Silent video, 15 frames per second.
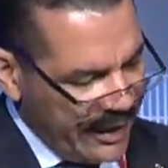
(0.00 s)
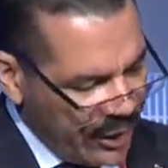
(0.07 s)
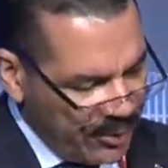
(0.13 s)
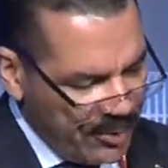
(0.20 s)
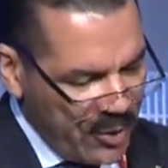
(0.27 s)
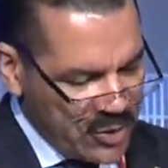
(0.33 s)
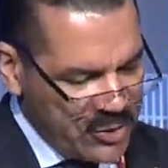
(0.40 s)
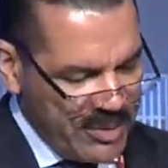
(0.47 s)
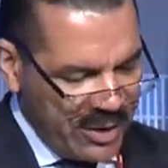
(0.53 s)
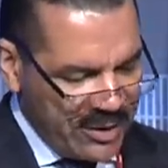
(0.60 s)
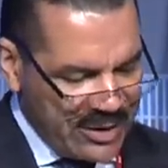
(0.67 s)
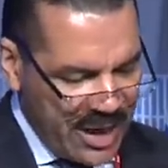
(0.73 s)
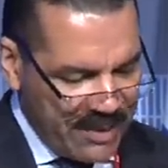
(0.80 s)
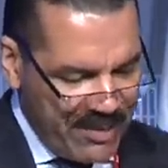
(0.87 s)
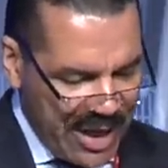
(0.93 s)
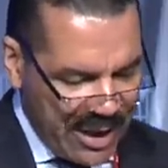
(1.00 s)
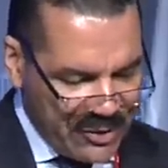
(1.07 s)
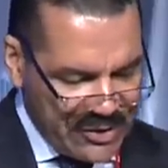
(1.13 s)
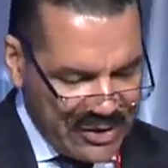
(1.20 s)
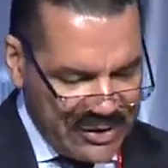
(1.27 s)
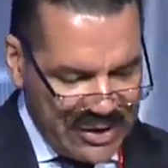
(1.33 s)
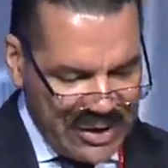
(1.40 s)
Interpol's maritime
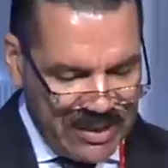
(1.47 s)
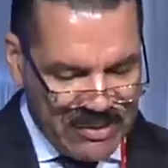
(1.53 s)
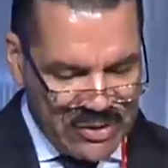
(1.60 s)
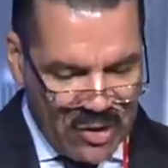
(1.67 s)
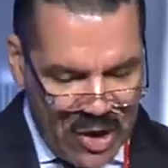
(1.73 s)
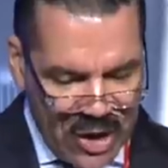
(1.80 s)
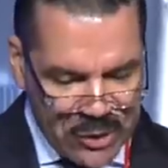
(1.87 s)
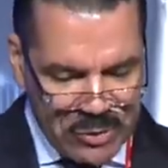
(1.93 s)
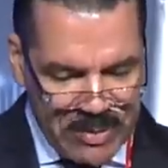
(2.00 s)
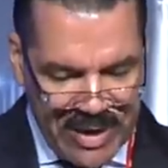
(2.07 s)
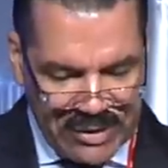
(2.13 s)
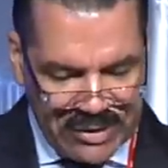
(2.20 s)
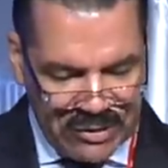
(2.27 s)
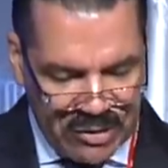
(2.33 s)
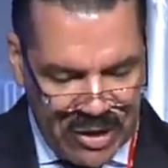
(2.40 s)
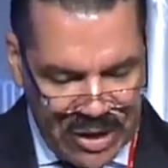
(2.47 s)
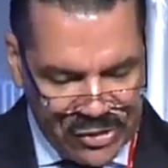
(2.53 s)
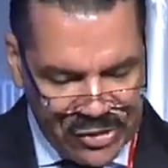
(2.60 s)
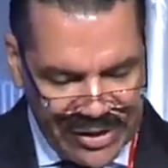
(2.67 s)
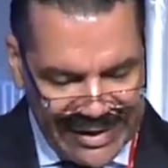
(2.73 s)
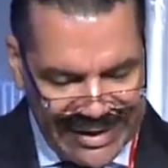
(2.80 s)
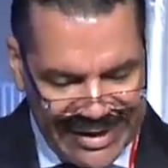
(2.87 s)
piracy team is also about to
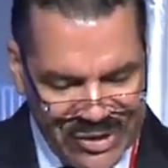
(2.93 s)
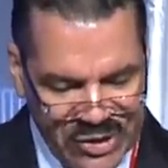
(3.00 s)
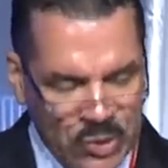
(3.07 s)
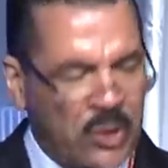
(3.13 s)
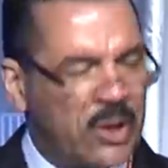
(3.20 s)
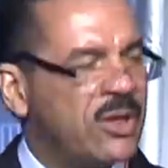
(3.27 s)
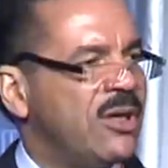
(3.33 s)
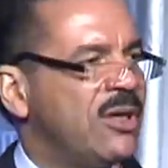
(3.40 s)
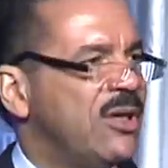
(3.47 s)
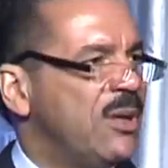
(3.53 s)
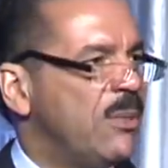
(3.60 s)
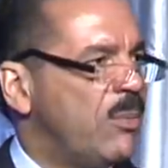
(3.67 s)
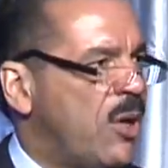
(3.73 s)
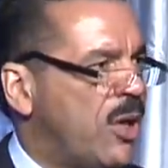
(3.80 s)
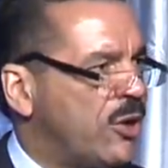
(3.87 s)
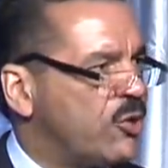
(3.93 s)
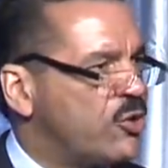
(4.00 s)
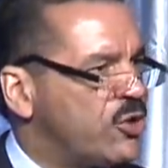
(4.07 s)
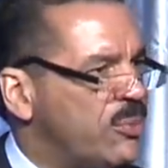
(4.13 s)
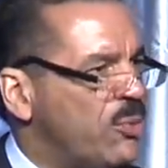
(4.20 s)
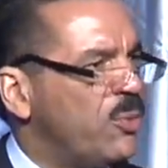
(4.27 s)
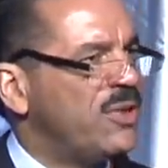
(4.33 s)
launch an historic
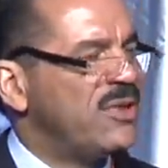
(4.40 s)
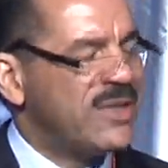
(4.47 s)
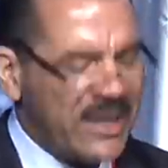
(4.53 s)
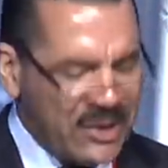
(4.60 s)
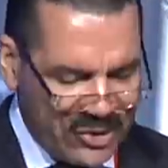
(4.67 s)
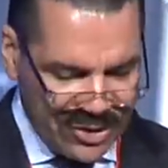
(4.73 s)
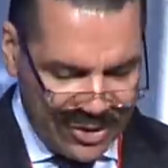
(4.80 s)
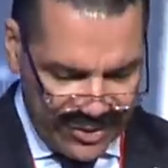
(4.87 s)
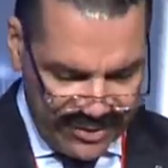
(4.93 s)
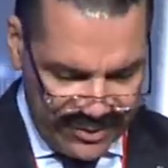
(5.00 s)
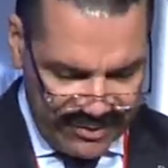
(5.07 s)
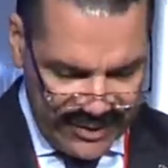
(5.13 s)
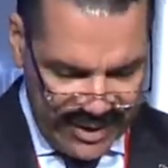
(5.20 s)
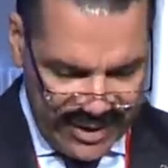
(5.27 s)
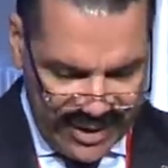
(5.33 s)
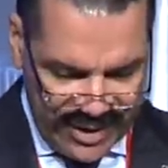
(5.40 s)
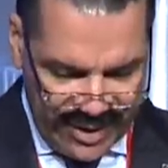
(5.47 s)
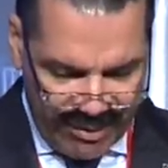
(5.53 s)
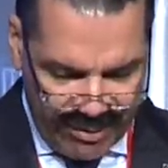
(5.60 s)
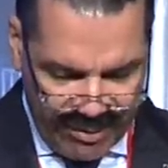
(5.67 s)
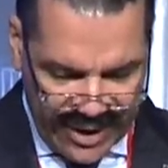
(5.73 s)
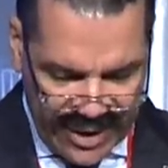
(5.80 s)
partnership with NATO,
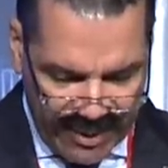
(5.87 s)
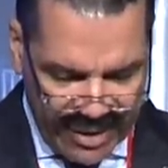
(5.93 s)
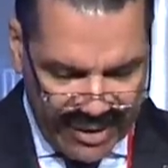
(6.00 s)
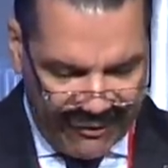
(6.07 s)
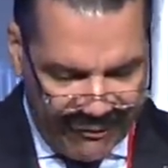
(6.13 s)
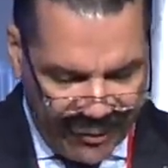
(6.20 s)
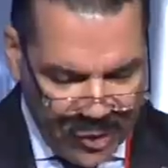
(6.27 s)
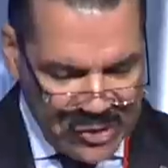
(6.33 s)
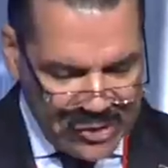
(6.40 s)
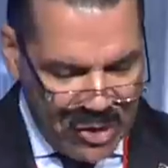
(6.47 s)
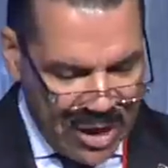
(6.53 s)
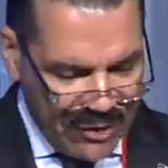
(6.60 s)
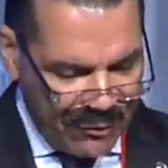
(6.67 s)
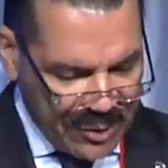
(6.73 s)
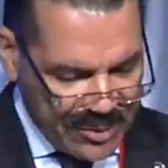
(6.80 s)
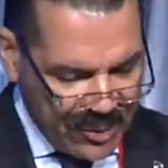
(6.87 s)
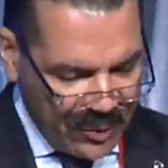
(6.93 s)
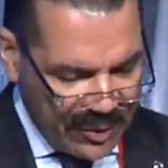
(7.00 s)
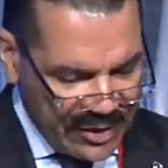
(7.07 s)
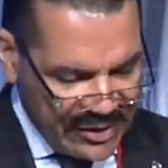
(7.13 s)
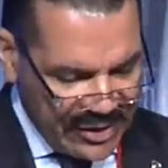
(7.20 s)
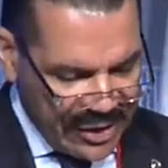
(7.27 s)
becoming the first law enforcement
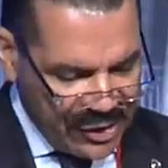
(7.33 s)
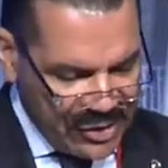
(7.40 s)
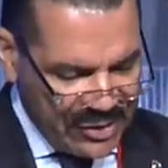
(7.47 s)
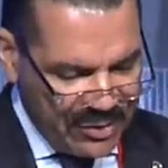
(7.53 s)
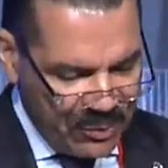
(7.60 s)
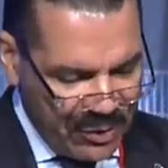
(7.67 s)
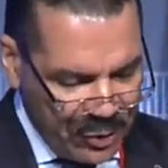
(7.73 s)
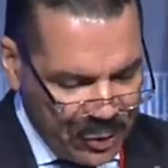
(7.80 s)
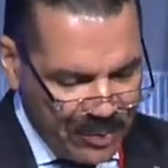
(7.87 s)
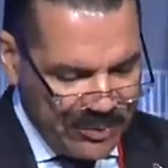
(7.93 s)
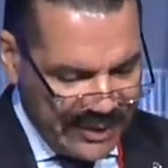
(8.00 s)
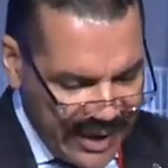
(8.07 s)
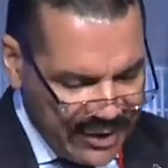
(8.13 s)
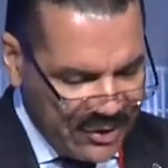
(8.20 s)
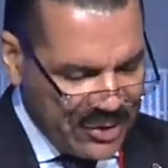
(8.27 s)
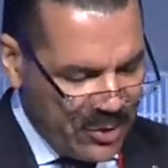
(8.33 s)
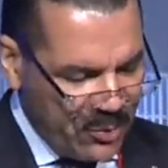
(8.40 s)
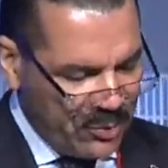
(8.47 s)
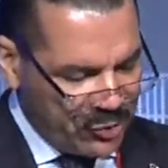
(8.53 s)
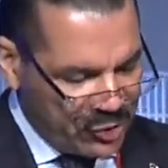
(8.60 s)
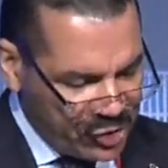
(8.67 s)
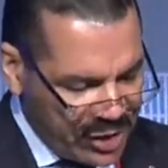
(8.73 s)
organization with whom NATO
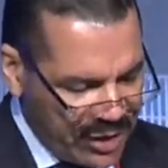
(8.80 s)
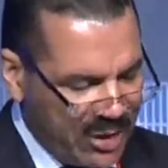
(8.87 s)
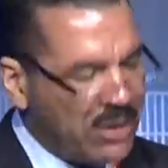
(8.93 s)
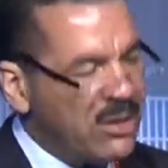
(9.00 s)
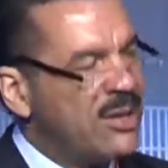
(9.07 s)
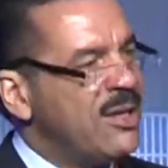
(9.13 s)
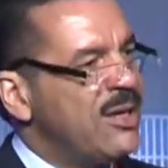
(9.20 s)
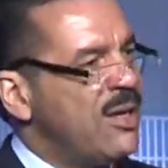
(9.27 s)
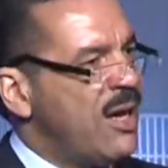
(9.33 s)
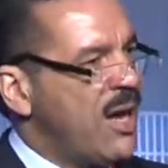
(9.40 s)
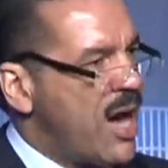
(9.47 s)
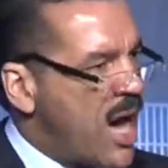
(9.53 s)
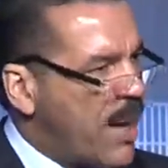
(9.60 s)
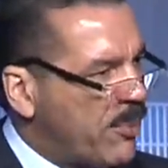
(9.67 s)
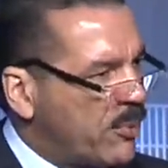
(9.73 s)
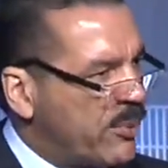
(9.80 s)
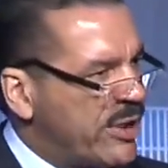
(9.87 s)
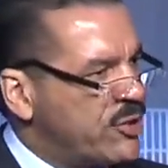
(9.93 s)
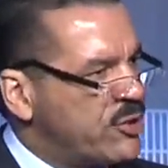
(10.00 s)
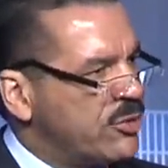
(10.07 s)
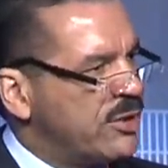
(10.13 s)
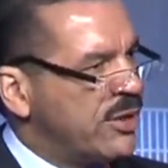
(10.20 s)
will share
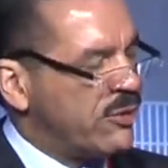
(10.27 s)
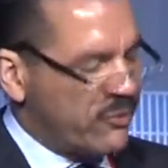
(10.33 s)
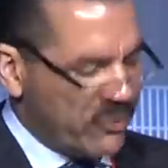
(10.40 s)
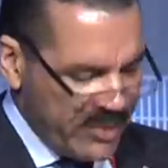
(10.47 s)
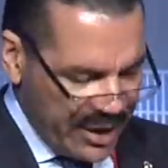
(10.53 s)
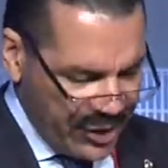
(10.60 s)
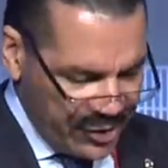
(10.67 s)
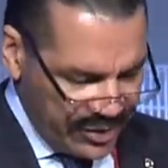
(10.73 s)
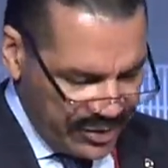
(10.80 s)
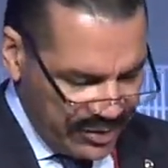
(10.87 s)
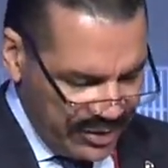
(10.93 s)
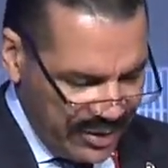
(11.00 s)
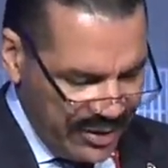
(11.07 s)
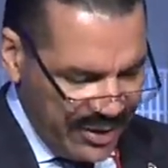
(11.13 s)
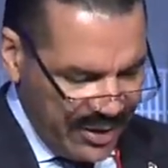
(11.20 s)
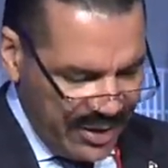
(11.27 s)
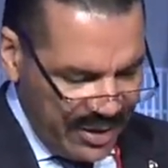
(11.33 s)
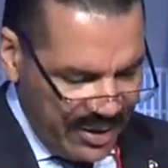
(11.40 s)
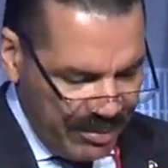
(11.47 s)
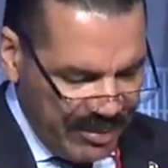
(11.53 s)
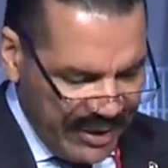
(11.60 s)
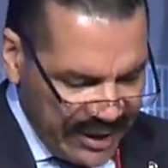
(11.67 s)
operational information.
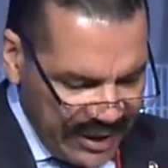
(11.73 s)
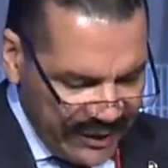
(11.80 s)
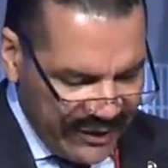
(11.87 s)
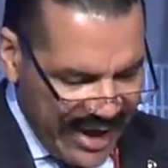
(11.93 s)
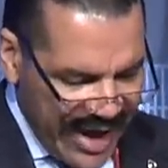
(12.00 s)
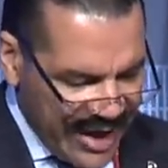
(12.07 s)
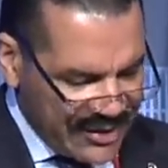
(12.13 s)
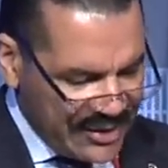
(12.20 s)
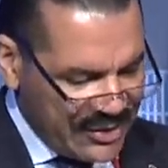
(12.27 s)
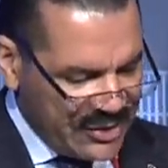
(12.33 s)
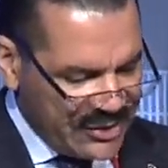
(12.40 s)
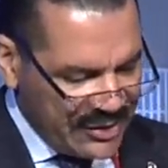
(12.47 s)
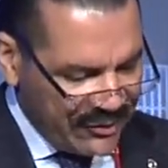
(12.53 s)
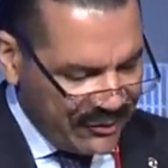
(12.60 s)
Being given access to this